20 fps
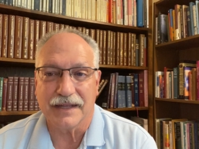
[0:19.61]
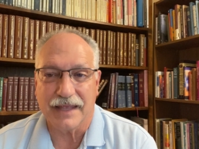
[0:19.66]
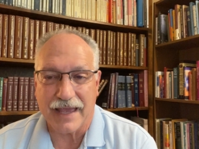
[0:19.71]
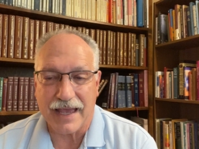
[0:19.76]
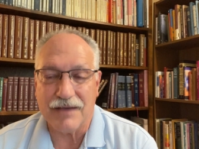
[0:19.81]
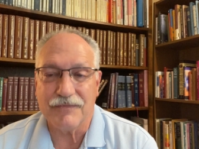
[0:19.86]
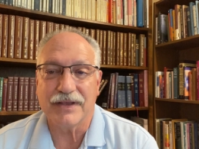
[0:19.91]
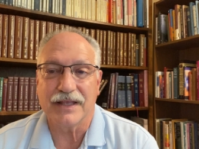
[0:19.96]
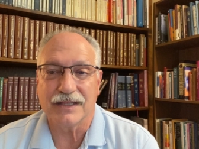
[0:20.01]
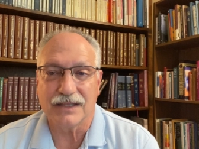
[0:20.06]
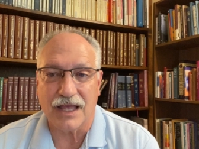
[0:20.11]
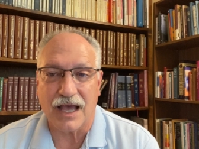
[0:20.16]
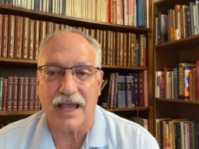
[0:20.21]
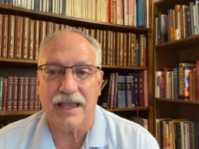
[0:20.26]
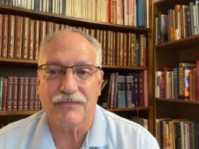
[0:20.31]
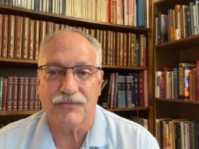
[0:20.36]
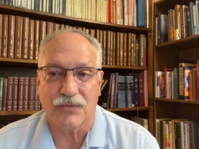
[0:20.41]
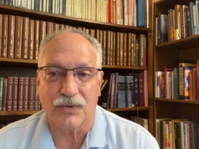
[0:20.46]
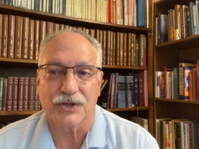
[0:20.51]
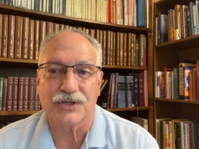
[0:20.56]
have a
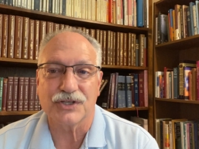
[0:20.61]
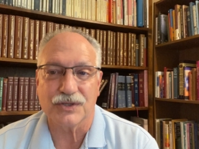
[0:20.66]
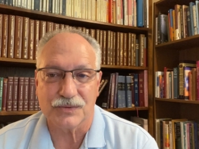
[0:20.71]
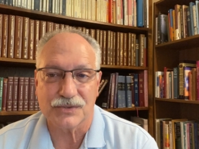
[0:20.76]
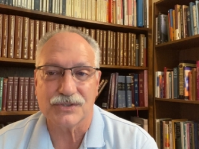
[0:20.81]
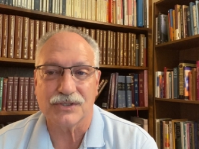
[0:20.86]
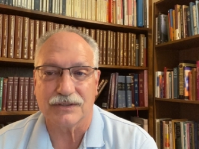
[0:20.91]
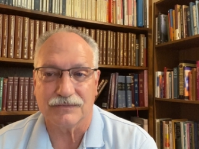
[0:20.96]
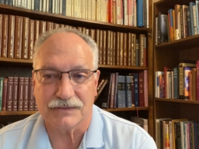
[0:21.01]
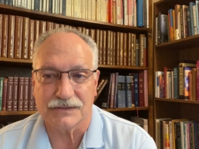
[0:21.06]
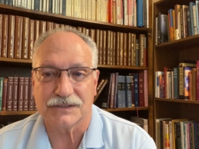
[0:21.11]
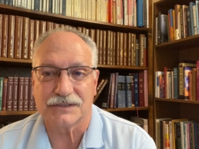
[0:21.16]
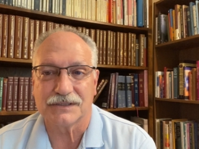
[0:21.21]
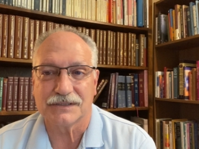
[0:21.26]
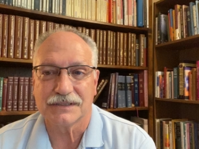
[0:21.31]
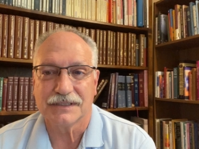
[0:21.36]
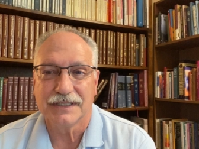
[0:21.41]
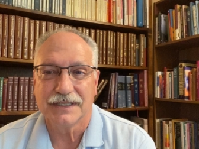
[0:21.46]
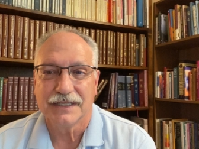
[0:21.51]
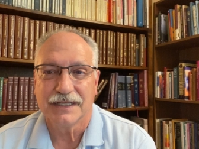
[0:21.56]
live worship service